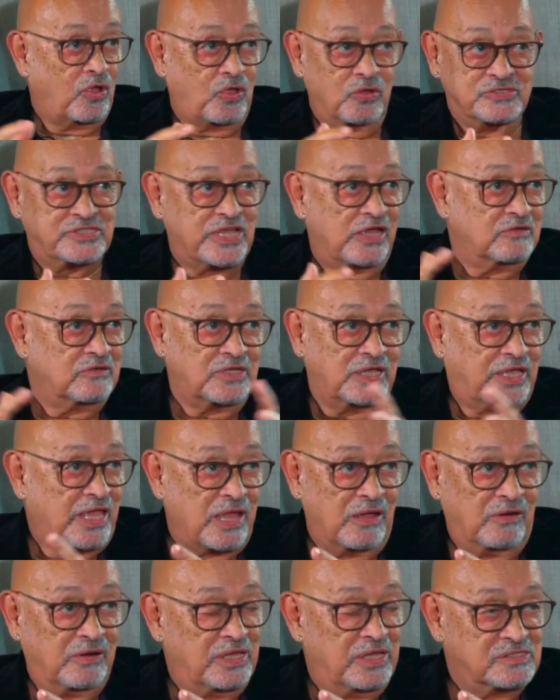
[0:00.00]
it goes out to
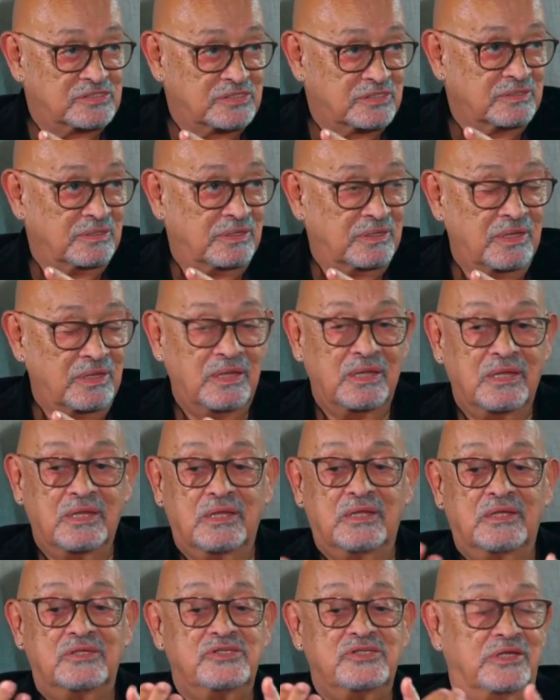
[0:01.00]
counties. Yes.
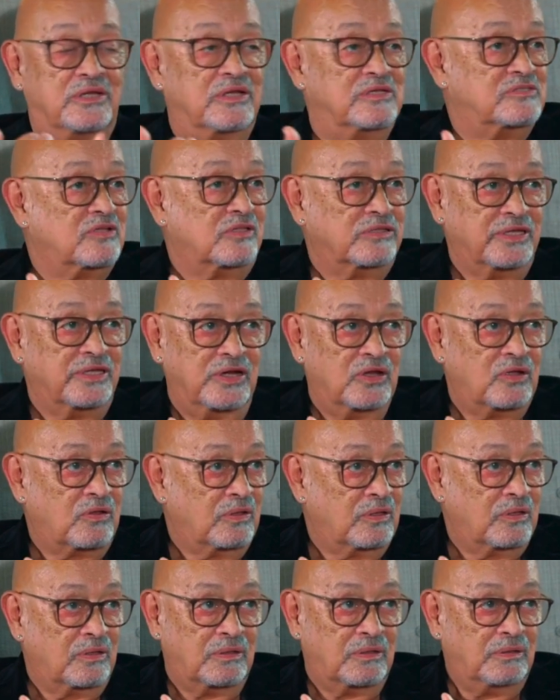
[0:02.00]
She yeah. does
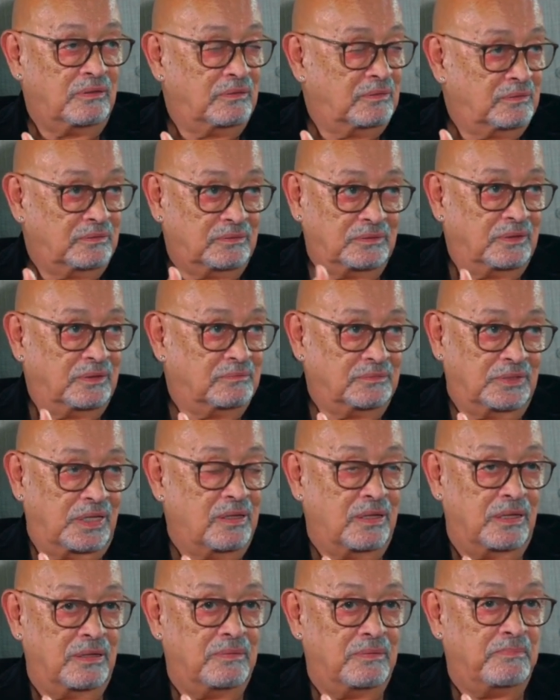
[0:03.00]
clinical
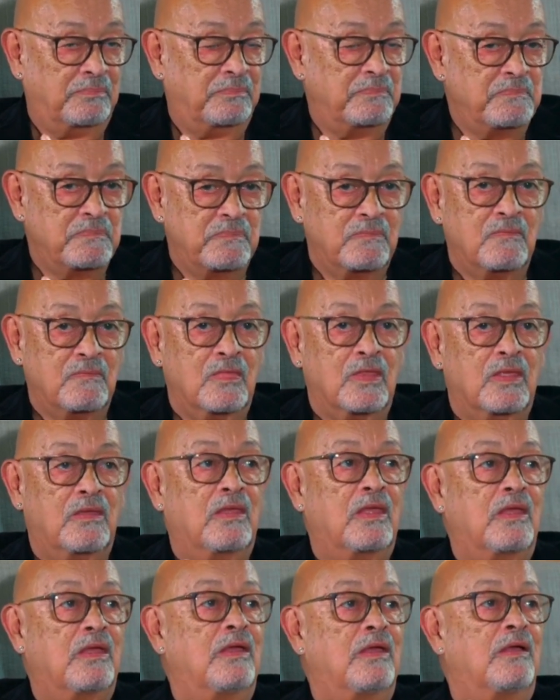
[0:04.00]
um,
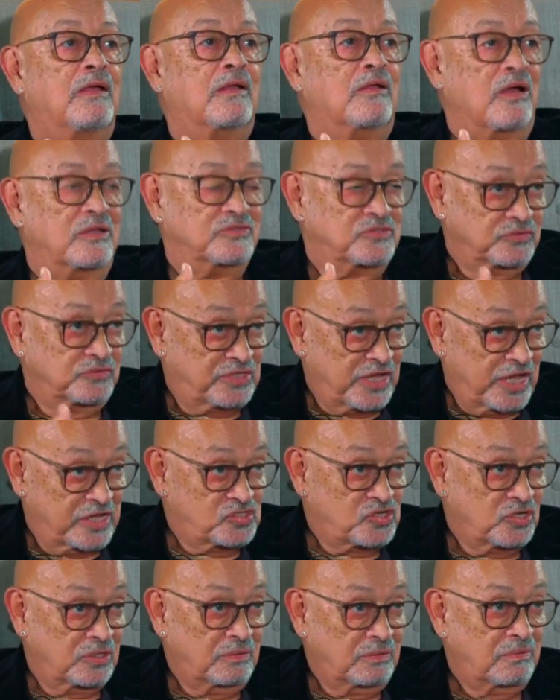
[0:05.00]

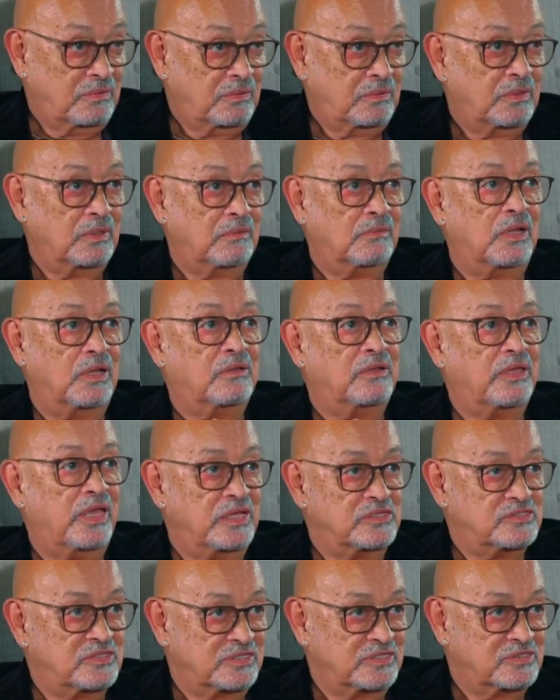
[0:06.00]
consultation around
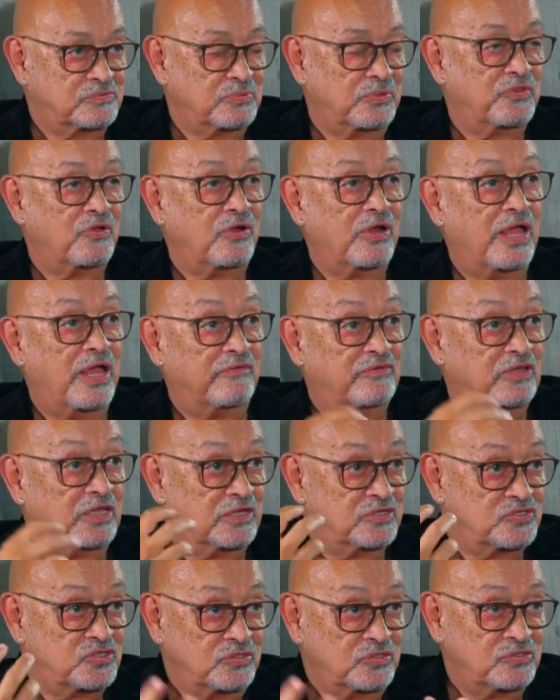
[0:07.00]
cases where they're
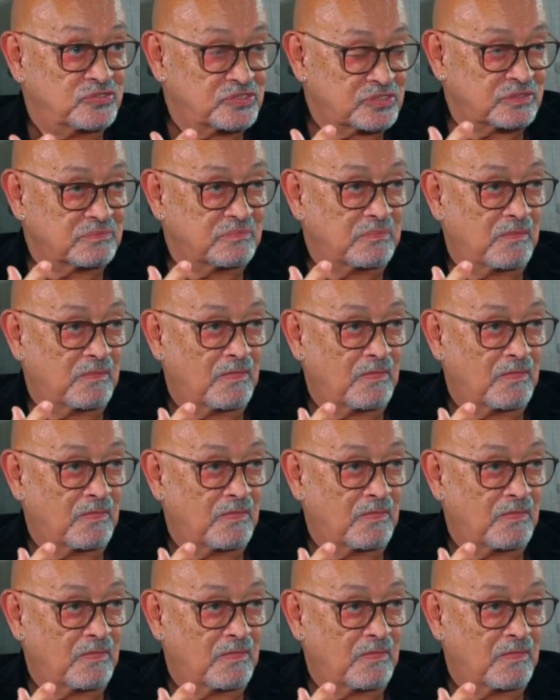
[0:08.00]
having issues.